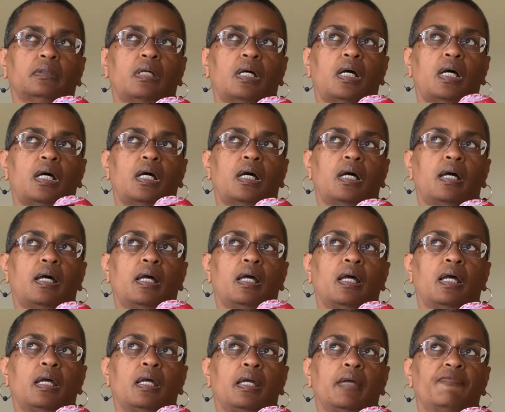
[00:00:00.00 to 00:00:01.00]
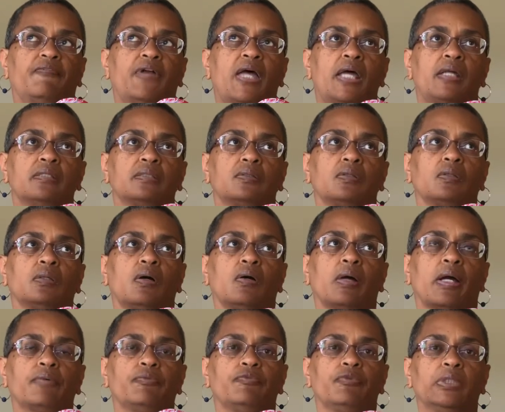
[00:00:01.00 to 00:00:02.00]
I've had it so long
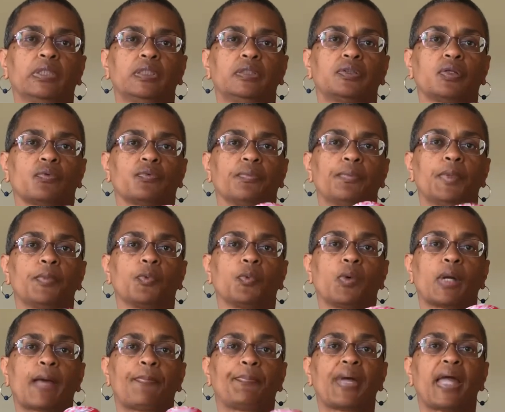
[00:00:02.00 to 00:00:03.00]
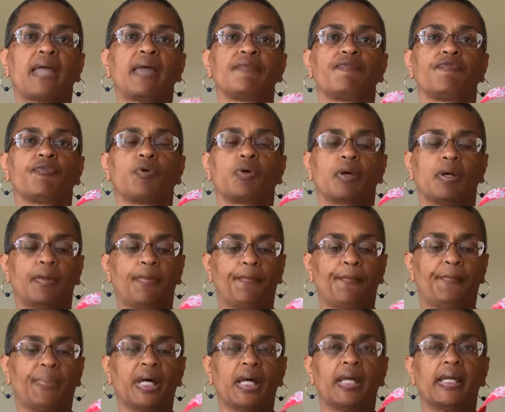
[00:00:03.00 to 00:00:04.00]
I really don't remember what I paid for it,
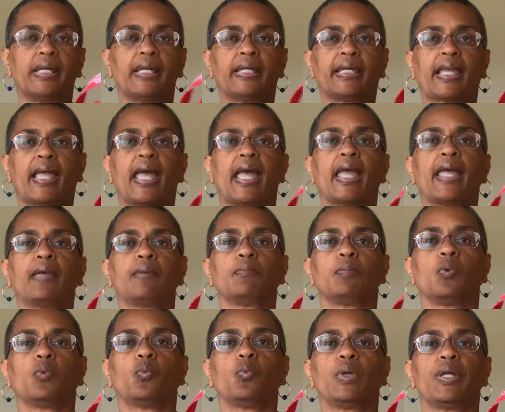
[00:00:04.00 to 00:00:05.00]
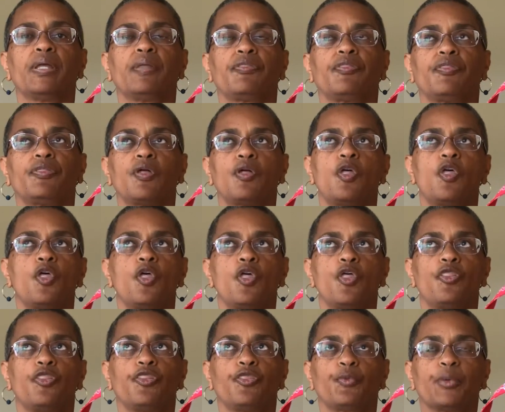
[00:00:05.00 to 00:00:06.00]
but it came with
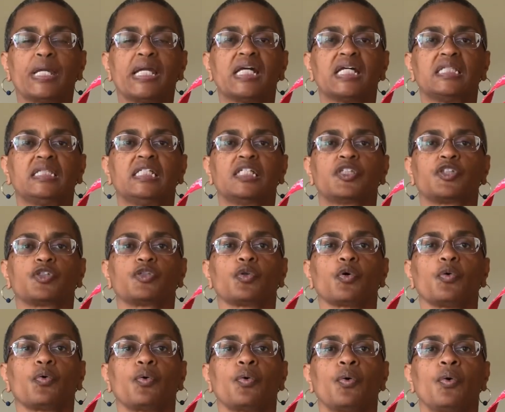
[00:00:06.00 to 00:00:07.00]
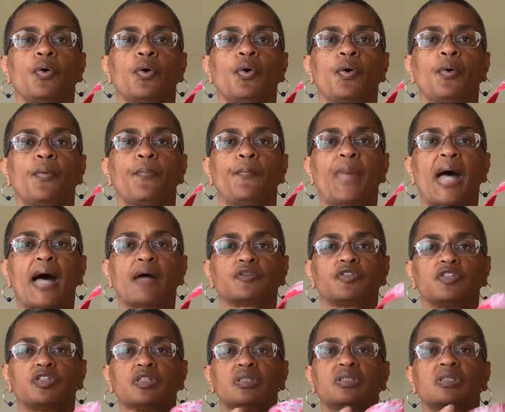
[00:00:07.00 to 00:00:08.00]
3 additional
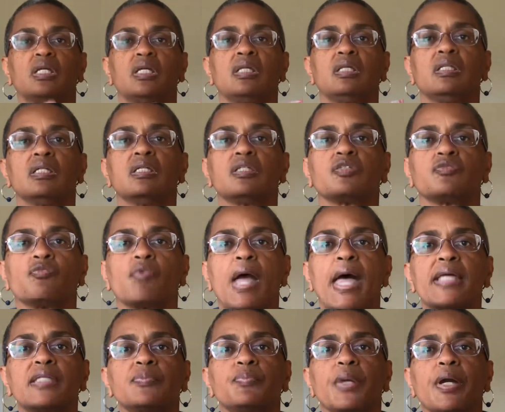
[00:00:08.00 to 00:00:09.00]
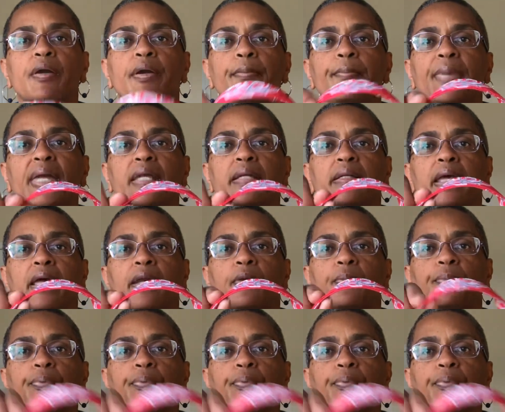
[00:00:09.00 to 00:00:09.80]
pouches in this raspberry bandana